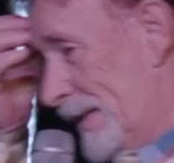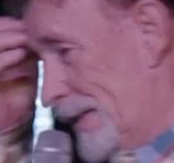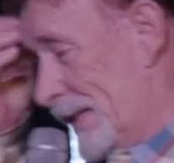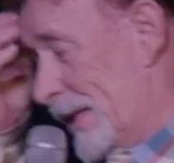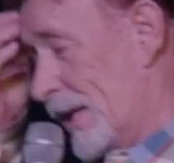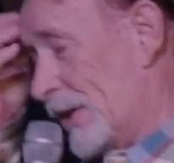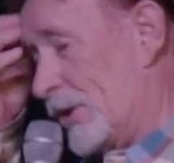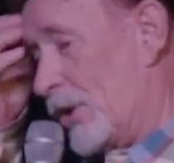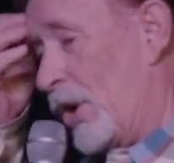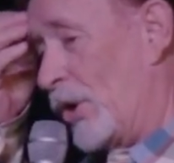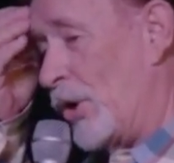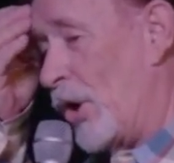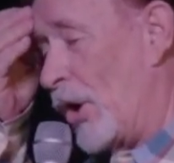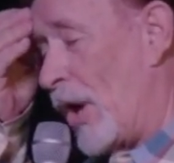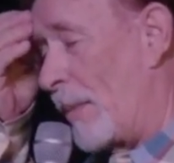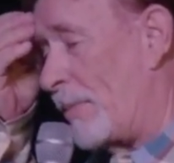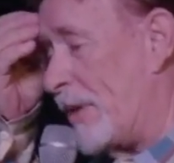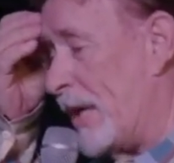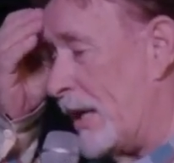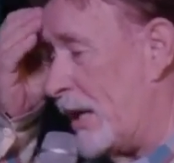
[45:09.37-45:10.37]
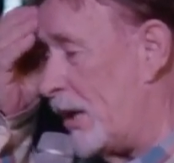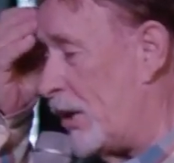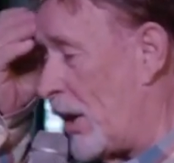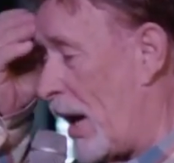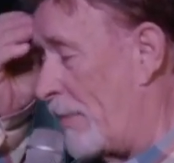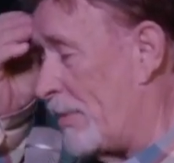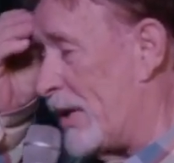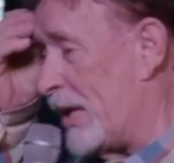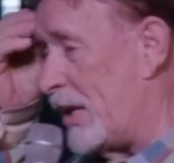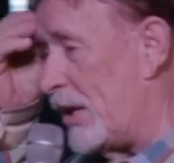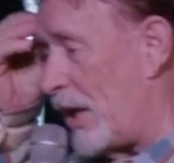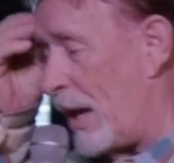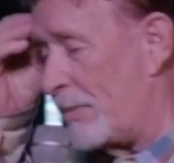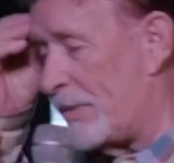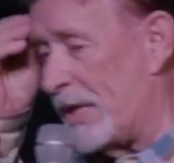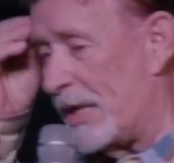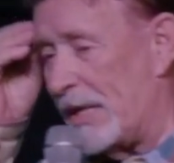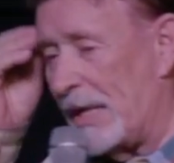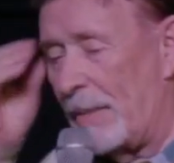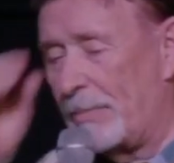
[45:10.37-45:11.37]
Look, no, I'm kidding you. I'm
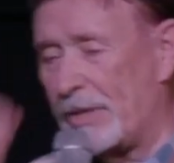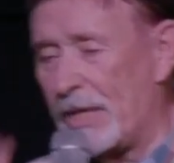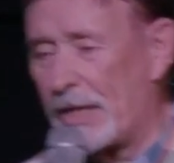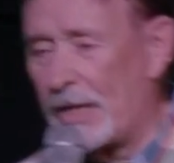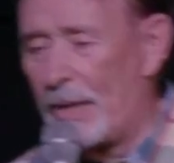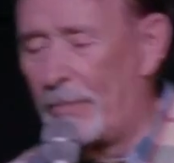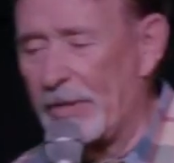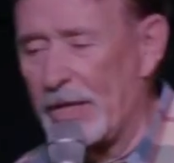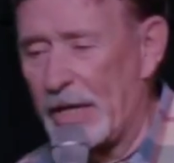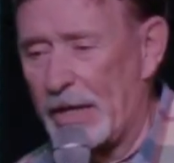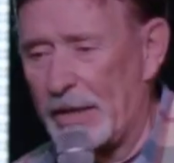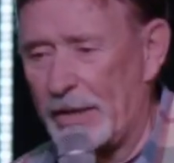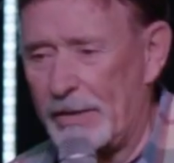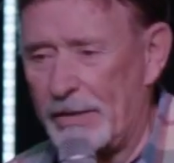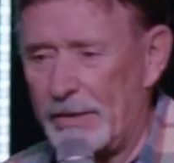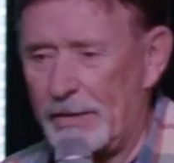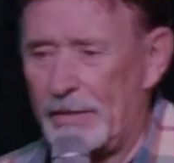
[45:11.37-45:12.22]
kidding.